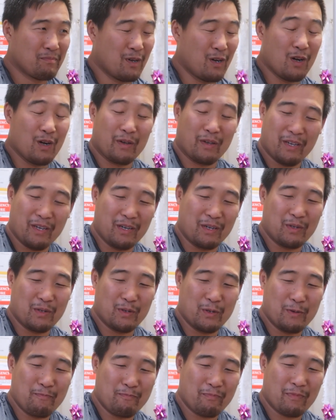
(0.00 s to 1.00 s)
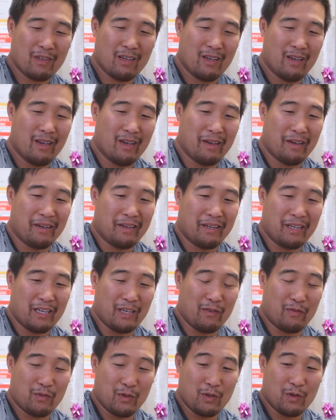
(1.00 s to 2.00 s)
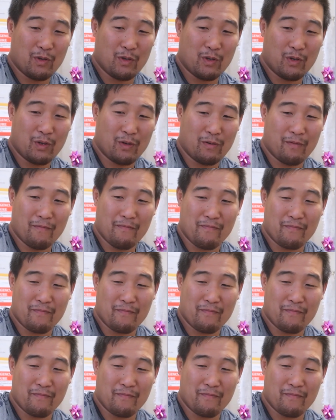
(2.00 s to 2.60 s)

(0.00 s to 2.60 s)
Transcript: Oh yeah, I do. If you